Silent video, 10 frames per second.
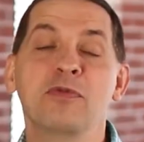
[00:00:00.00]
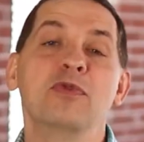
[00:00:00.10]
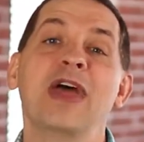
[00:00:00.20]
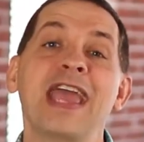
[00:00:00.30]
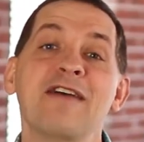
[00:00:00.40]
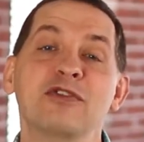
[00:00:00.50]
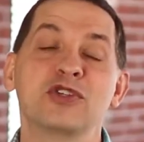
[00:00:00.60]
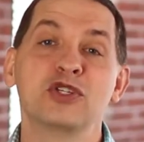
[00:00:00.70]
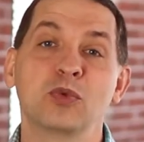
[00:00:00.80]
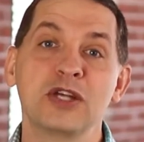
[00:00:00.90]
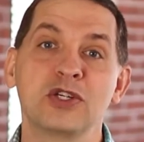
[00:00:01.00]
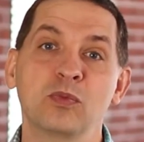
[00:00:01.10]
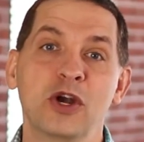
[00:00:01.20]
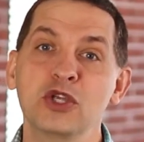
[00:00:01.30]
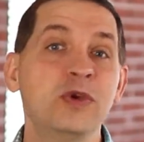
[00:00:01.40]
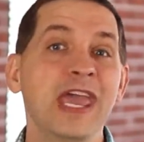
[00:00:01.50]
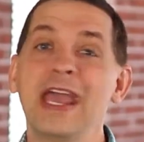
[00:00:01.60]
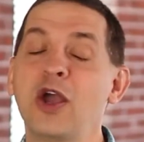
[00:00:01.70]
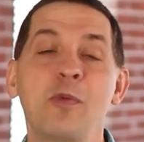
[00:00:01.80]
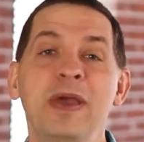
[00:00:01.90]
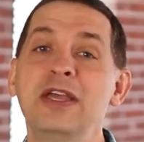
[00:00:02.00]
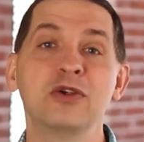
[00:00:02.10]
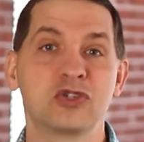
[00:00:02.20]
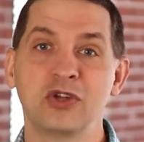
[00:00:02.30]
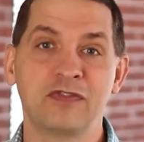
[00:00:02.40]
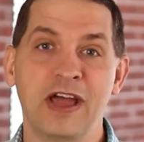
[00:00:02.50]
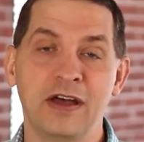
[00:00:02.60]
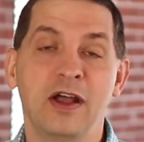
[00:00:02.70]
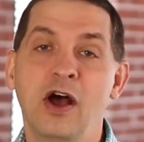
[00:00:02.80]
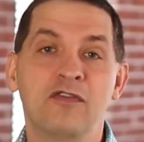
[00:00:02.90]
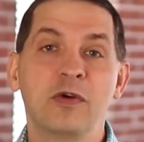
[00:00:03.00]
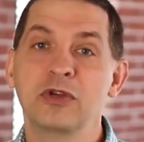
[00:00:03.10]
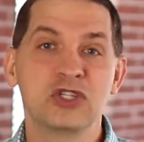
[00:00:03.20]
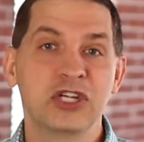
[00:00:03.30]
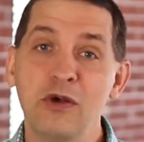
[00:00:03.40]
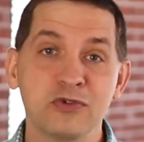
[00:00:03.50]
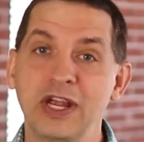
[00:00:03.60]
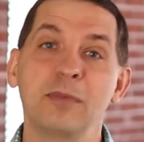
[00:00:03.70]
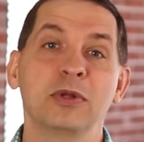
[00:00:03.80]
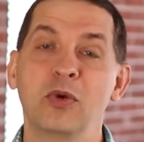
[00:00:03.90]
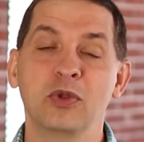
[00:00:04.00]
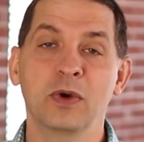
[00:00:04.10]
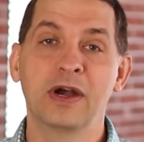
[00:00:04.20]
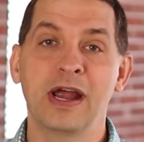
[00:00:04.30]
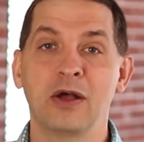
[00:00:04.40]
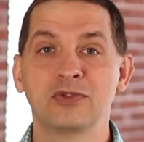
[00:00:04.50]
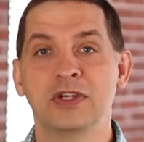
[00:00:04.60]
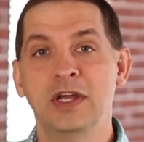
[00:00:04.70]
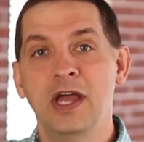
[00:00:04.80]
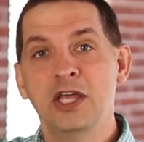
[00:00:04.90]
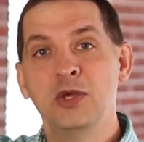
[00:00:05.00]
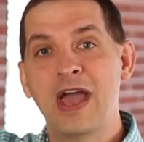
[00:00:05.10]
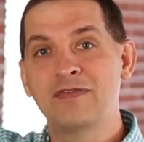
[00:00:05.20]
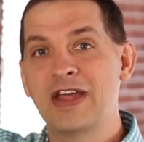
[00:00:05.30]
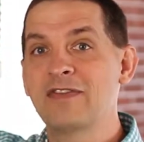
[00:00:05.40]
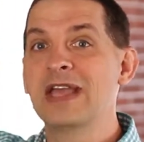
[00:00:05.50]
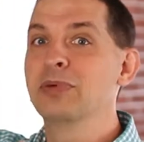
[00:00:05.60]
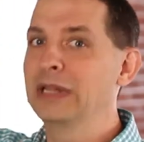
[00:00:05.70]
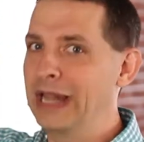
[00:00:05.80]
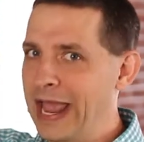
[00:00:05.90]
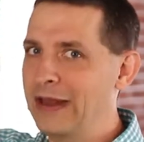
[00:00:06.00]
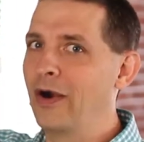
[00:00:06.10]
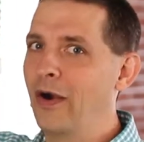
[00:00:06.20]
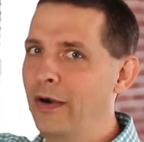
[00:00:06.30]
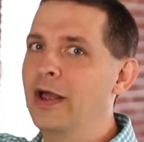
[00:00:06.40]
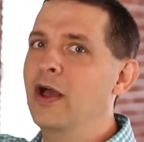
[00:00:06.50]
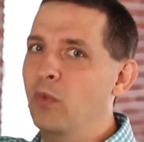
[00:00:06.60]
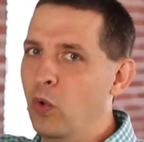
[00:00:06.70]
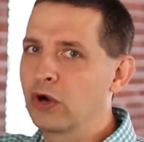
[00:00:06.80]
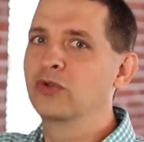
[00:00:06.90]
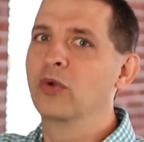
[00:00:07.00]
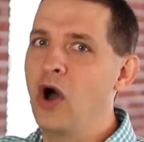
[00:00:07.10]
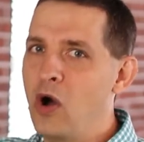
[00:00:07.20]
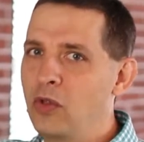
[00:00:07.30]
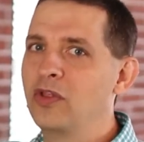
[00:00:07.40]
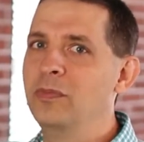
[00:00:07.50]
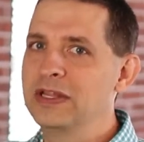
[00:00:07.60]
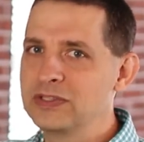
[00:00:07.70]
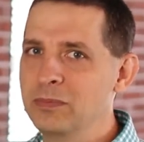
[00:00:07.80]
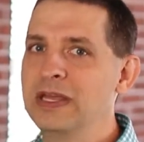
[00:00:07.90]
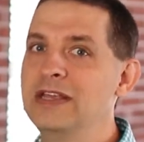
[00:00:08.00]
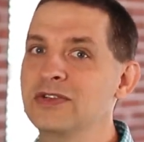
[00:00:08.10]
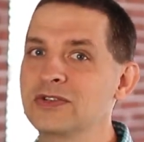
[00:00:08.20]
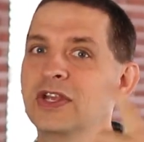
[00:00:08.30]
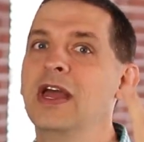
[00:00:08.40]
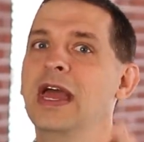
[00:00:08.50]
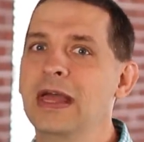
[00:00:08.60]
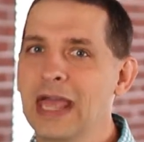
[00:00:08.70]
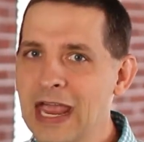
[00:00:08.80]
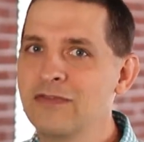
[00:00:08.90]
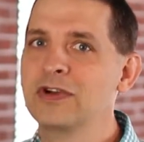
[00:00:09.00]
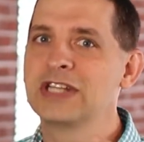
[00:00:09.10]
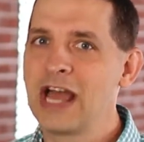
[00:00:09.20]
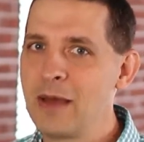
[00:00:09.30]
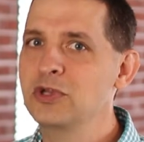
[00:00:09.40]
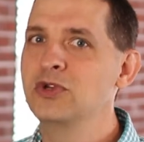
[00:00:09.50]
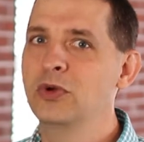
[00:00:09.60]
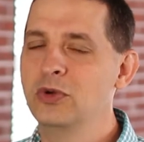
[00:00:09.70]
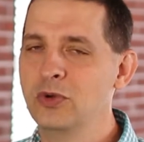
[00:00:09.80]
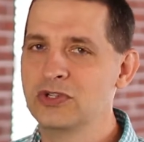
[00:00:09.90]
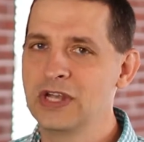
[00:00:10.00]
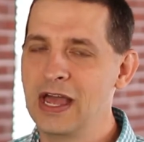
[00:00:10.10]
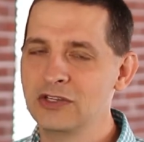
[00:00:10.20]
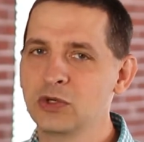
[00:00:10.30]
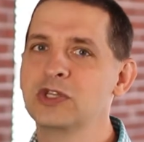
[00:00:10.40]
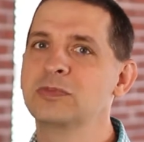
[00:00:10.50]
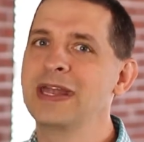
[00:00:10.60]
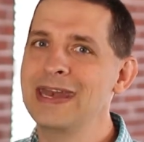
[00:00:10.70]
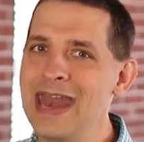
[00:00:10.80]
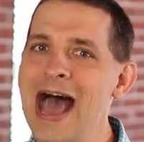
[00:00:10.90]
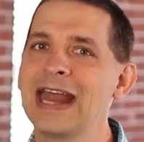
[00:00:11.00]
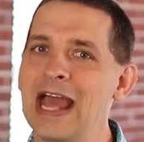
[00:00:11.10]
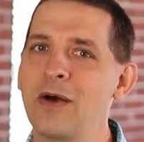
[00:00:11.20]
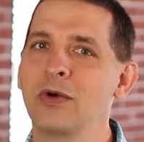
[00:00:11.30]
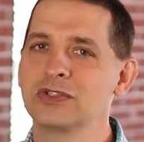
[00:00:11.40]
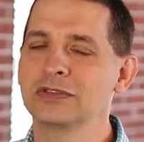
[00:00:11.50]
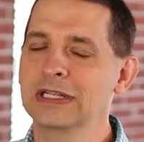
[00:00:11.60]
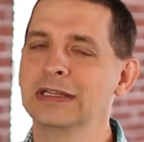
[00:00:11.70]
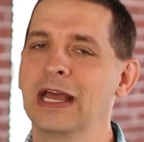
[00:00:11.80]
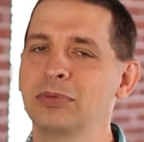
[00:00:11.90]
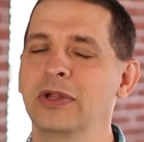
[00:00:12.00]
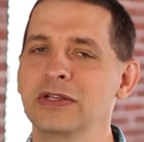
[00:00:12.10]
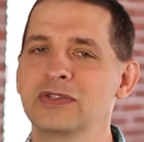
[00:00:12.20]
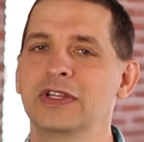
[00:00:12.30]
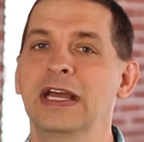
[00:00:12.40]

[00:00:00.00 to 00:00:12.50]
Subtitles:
They have a situation where you can't go pick your stuff out from the shelves down below in the warehouse. You have to have a planner work through all of the bits and pieces every time you do a new design. So we spent 9 hours in that place,